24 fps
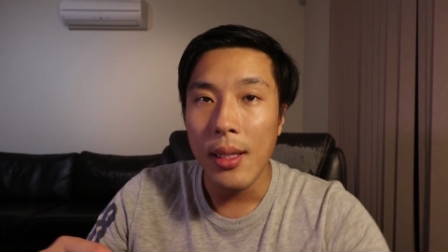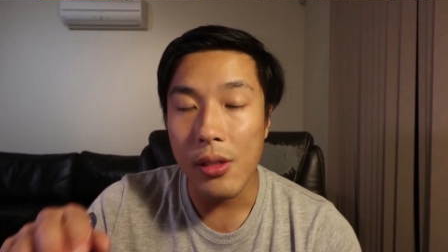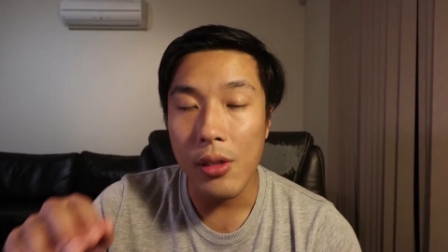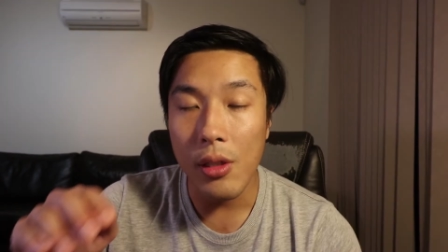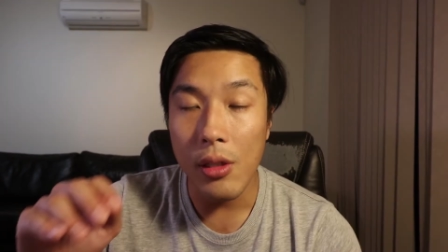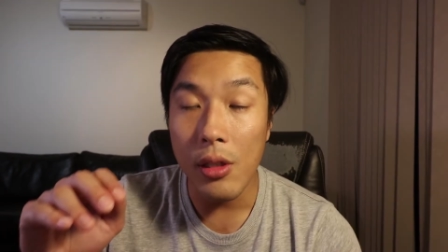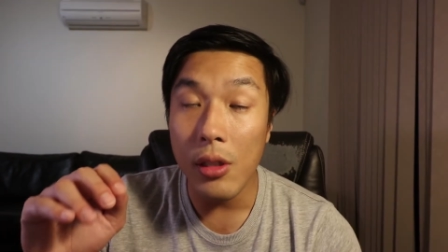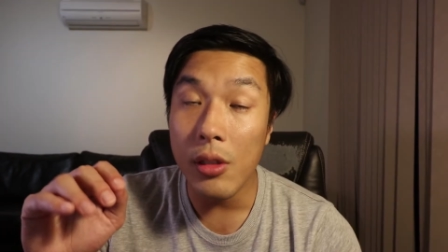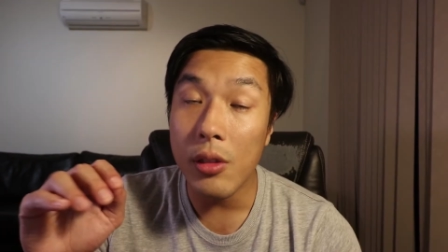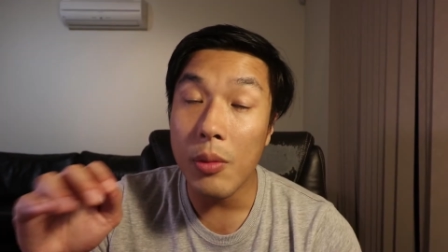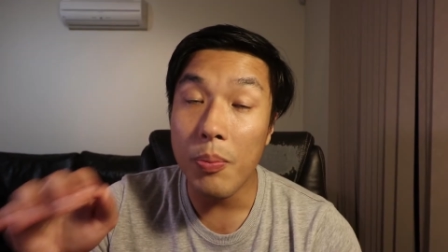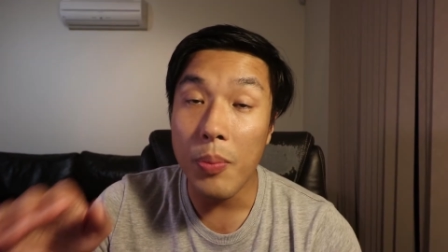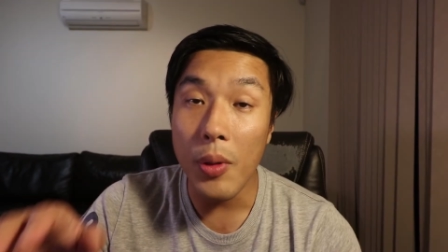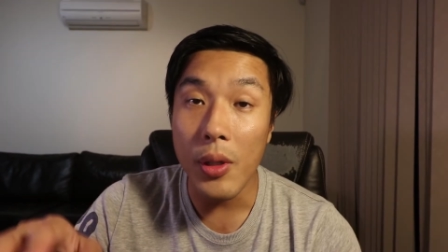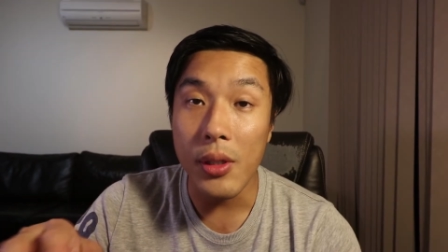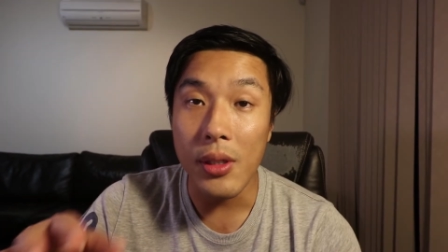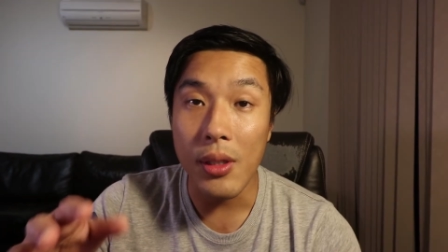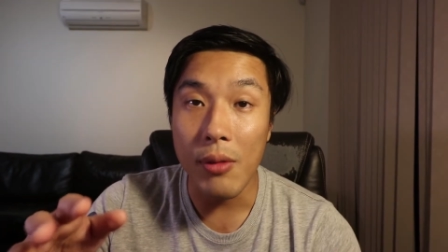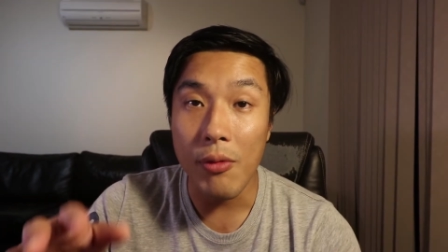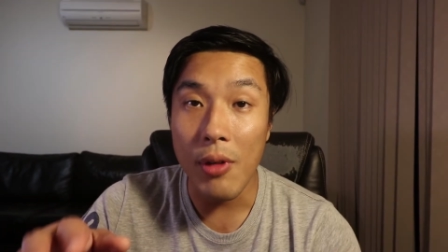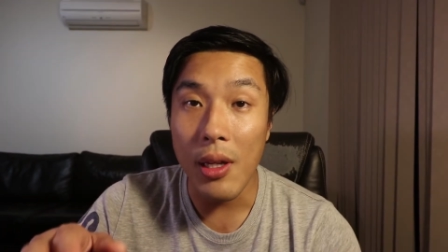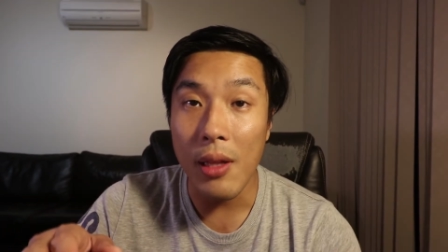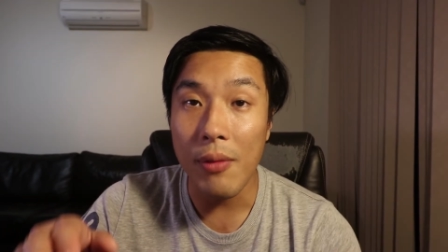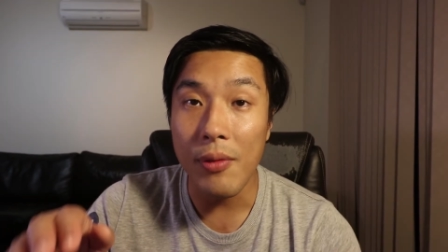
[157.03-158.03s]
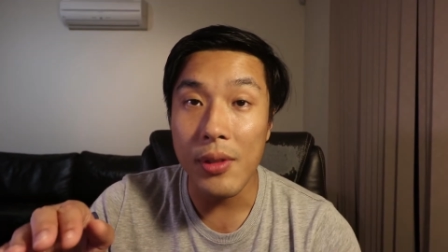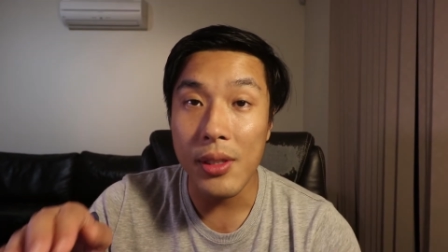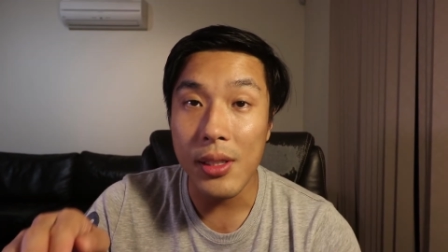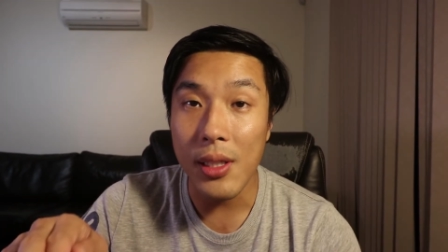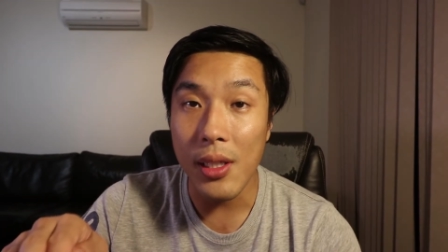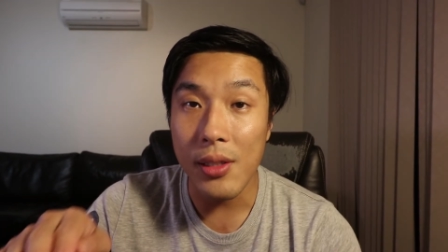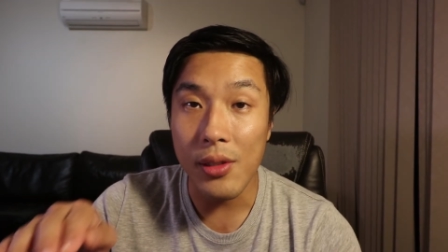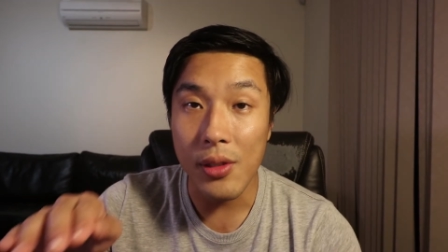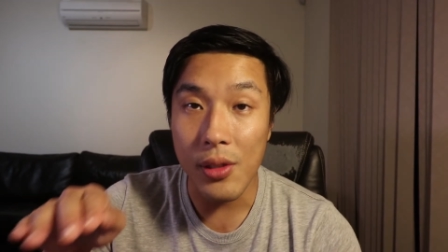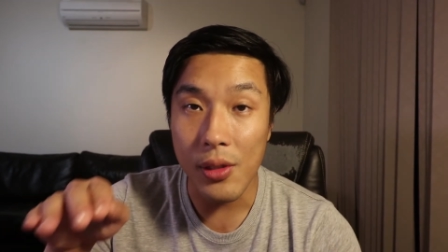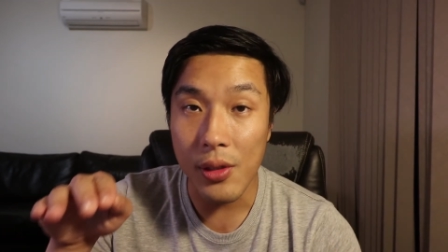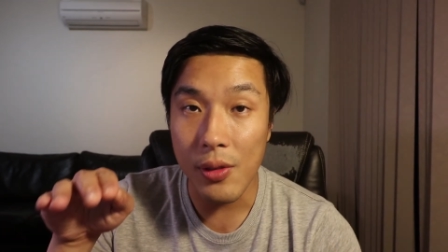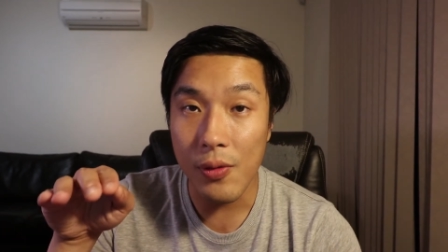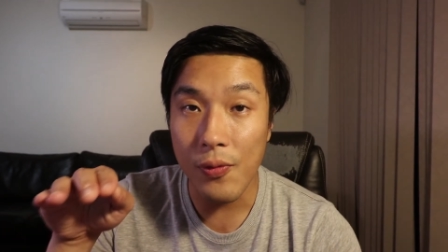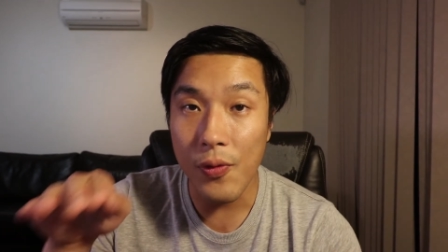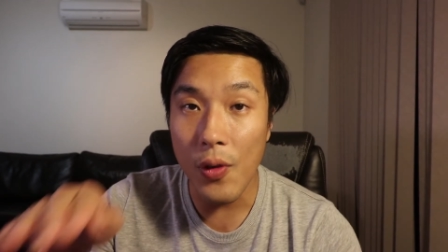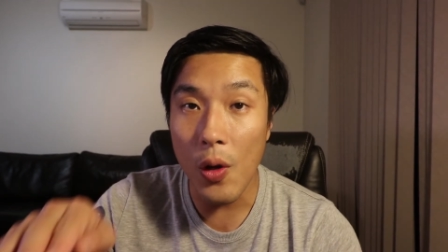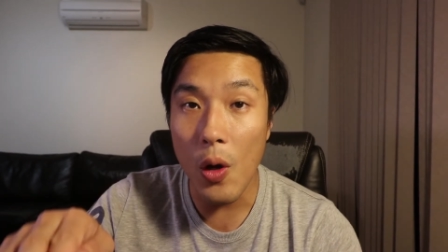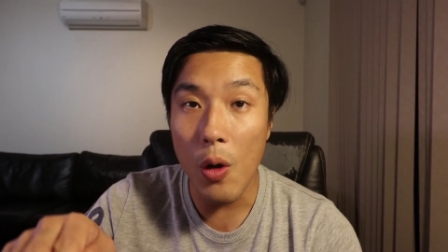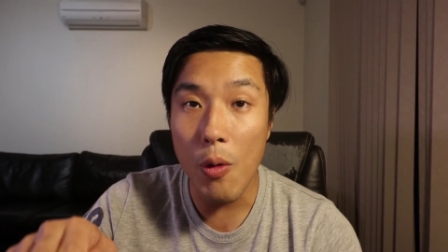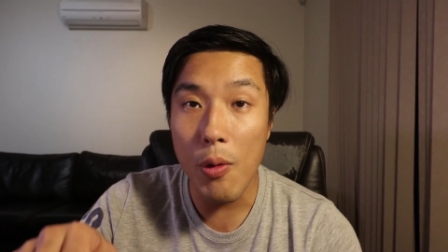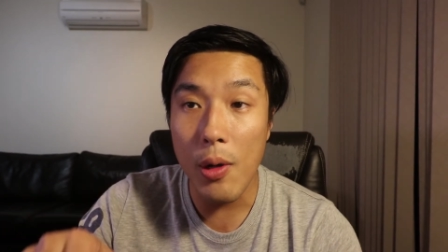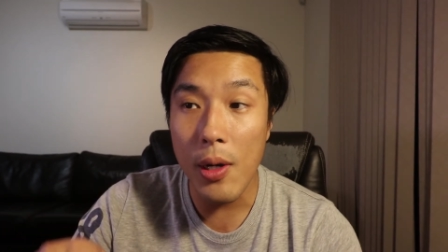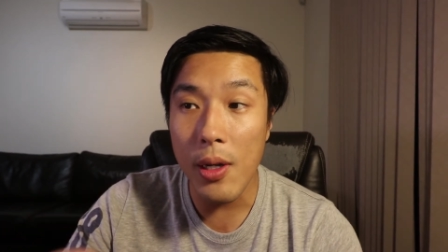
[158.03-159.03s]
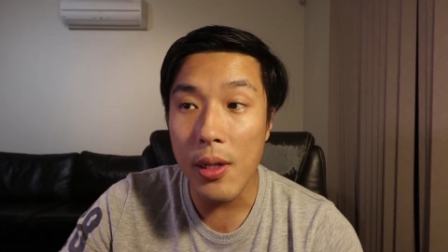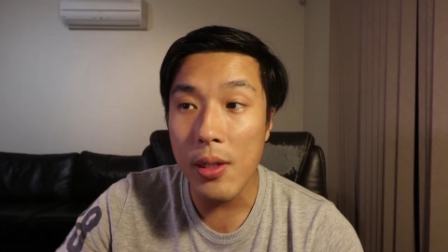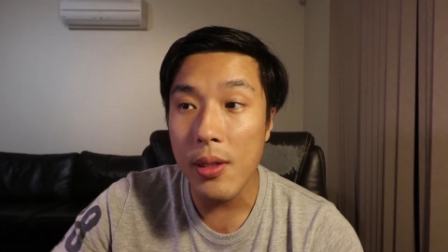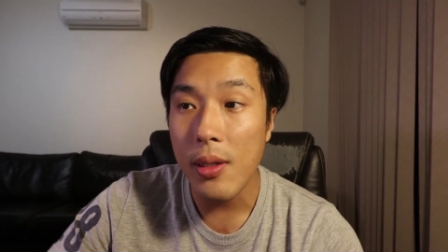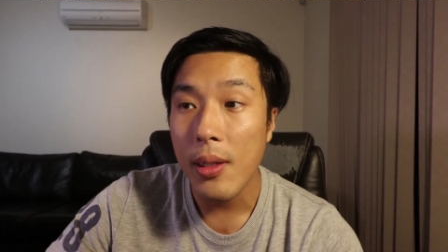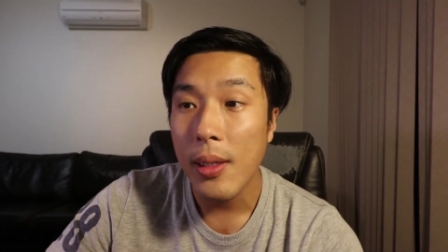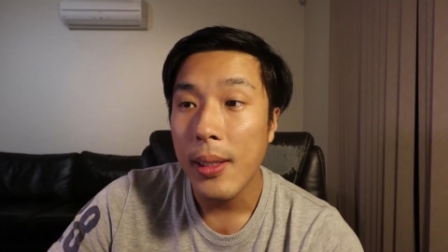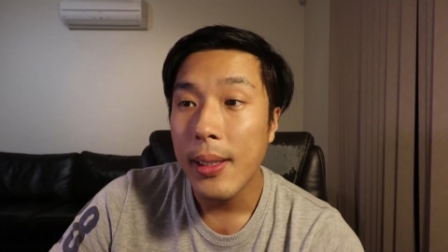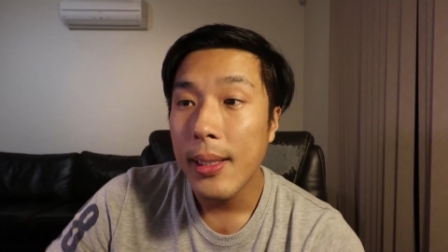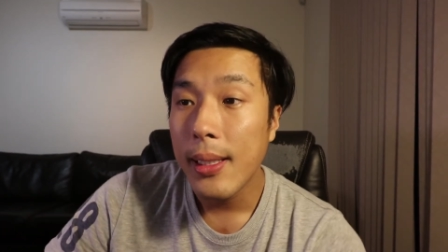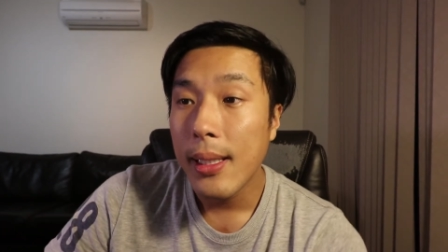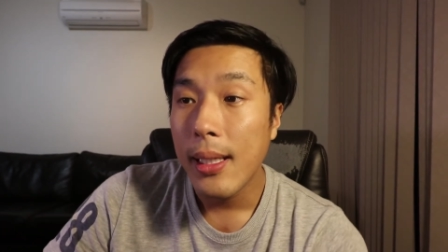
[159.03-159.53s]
You need to point the relevant sensors forward